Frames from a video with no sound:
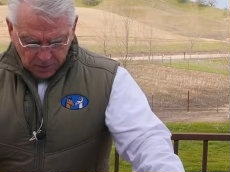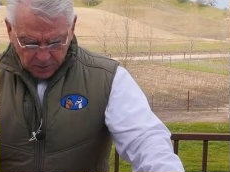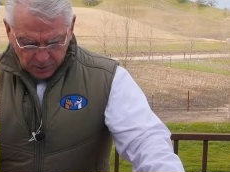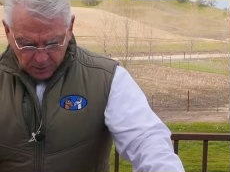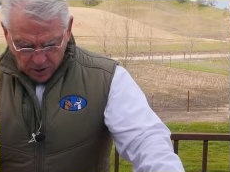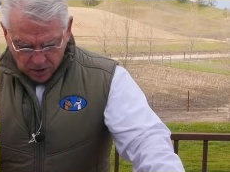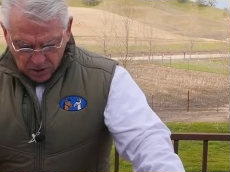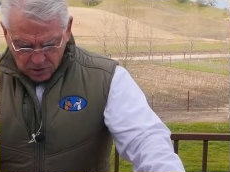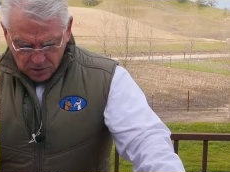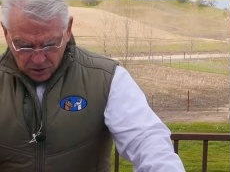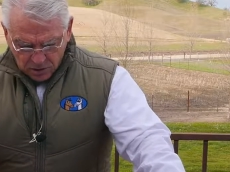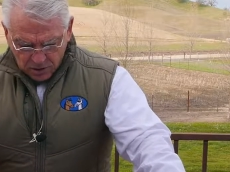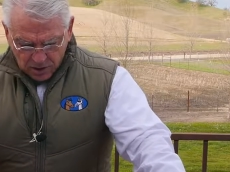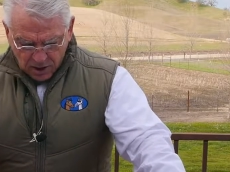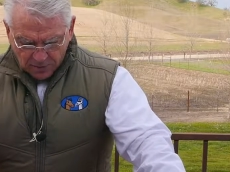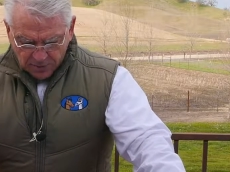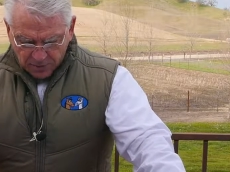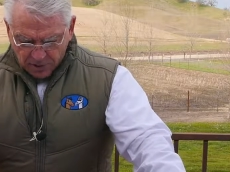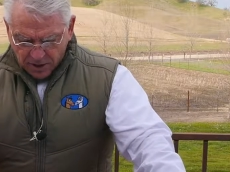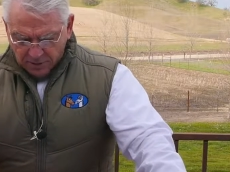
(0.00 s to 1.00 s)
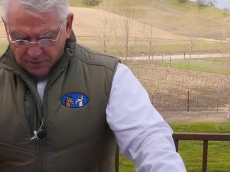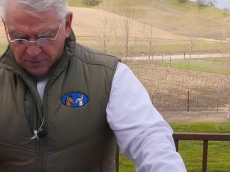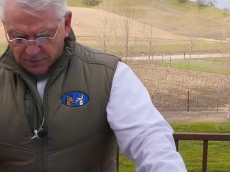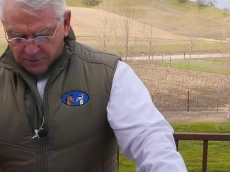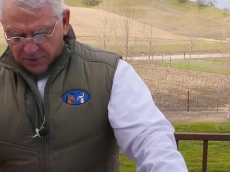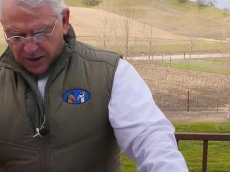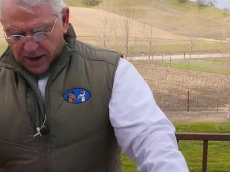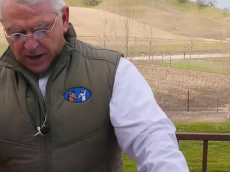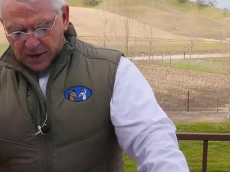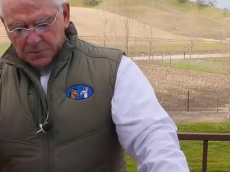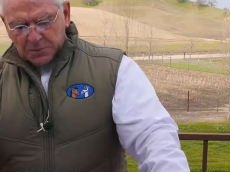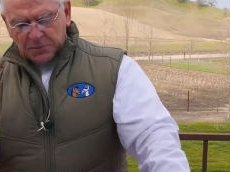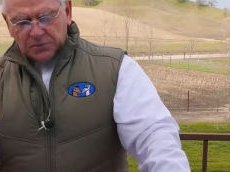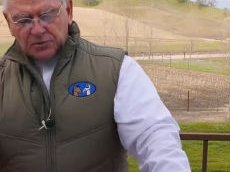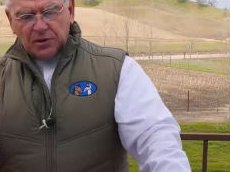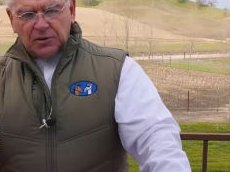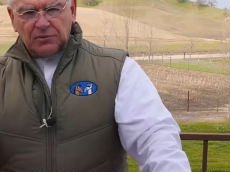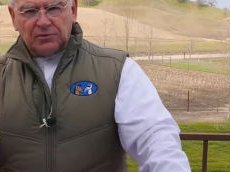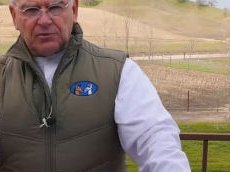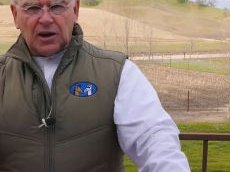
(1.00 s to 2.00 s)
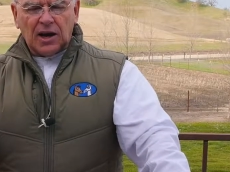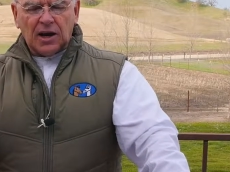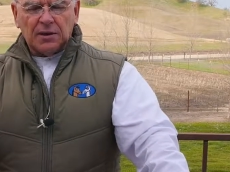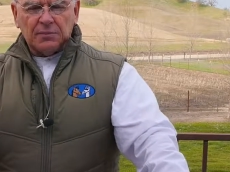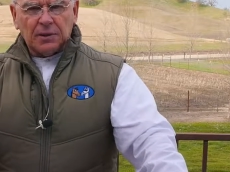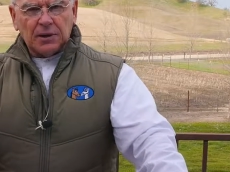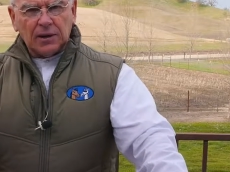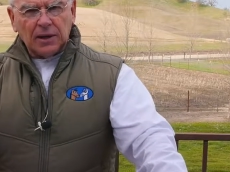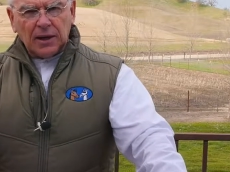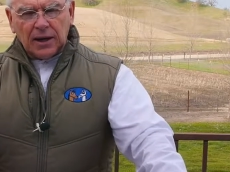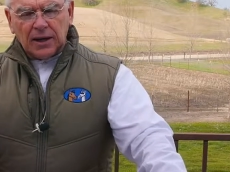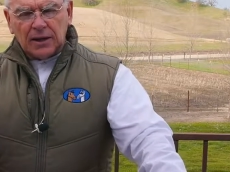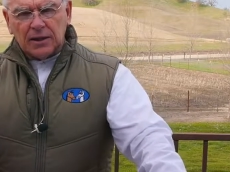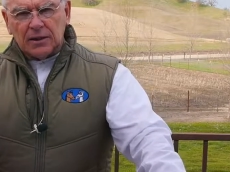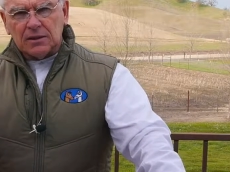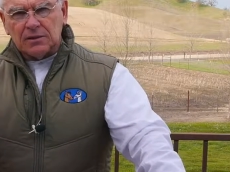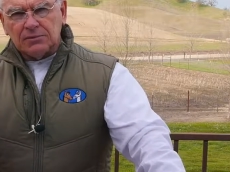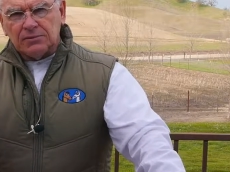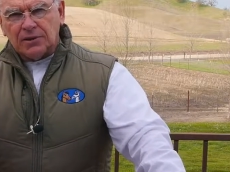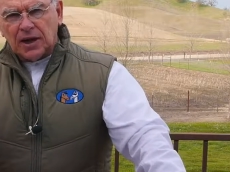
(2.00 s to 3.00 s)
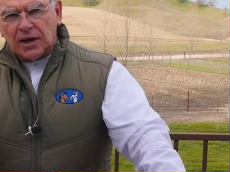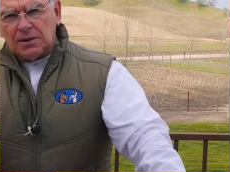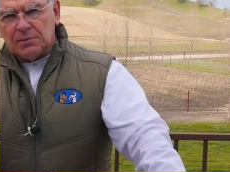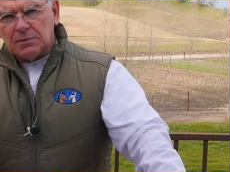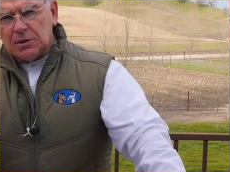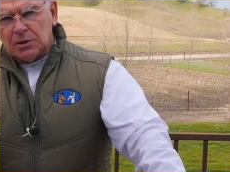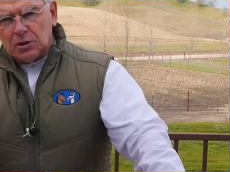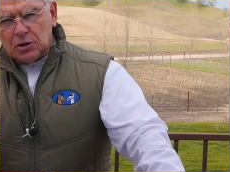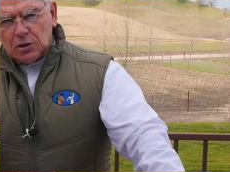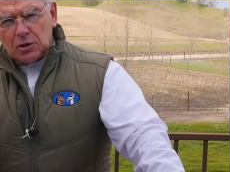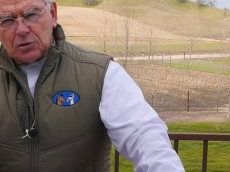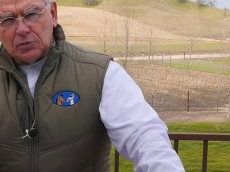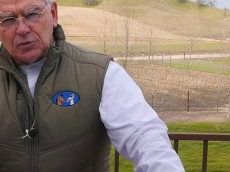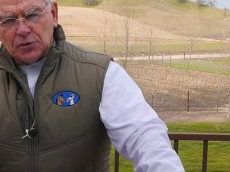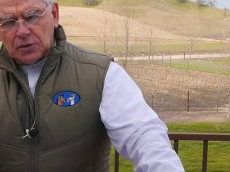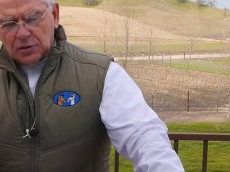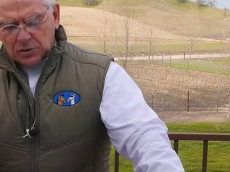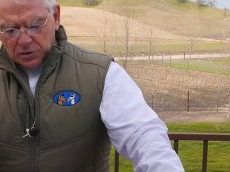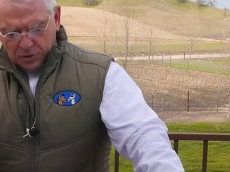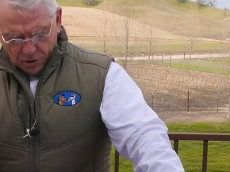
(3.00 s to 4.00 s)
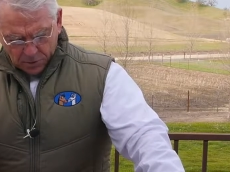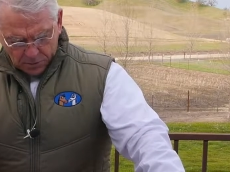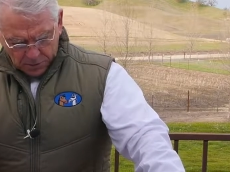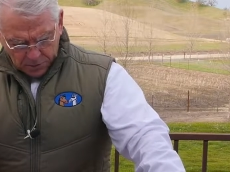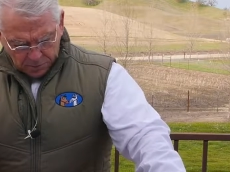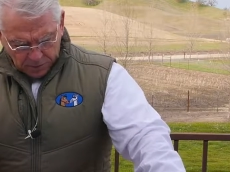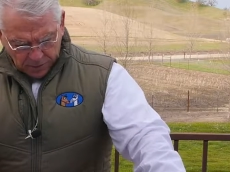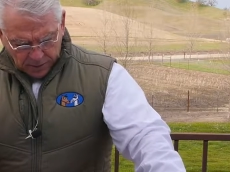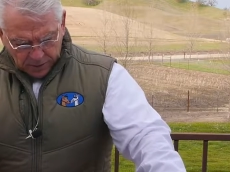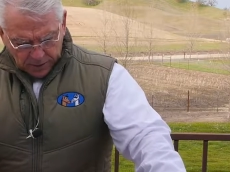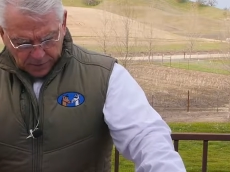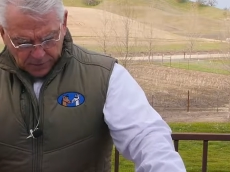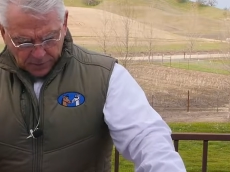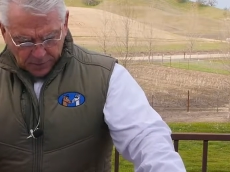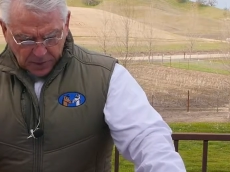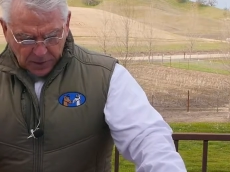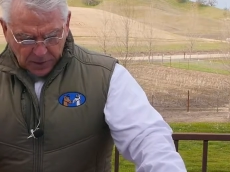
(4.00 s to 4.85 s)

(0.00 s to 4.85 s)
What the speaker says: We also cover every vitamin from vitamin A to vitamin U for the human being.